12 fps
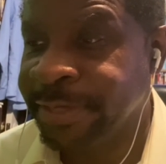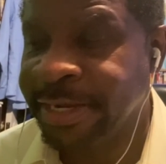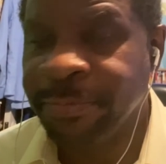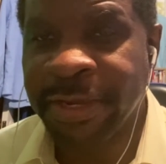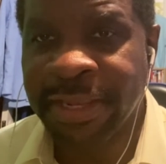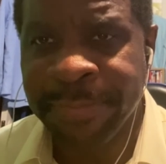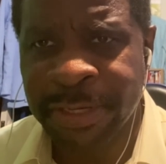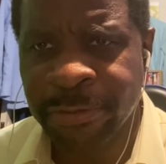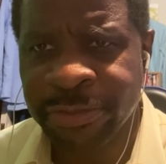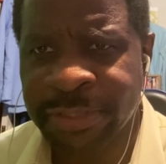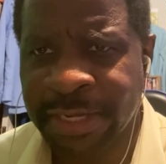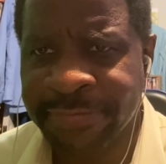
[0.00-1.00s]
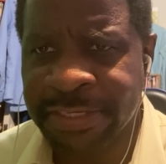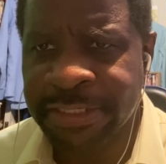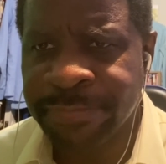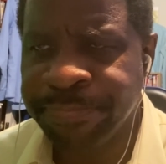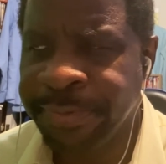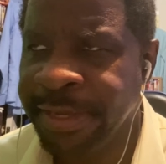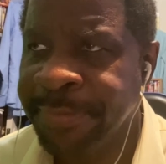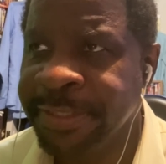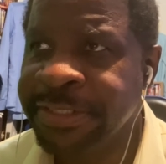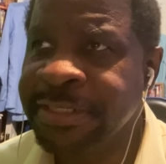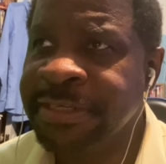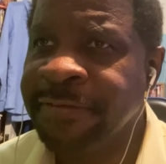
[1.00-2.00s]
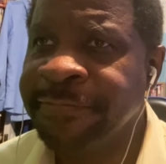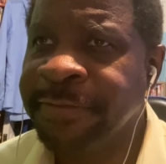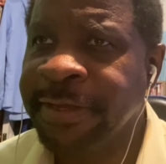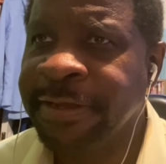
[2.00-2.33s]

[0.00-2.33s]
Anyway, let me know what you think of these images of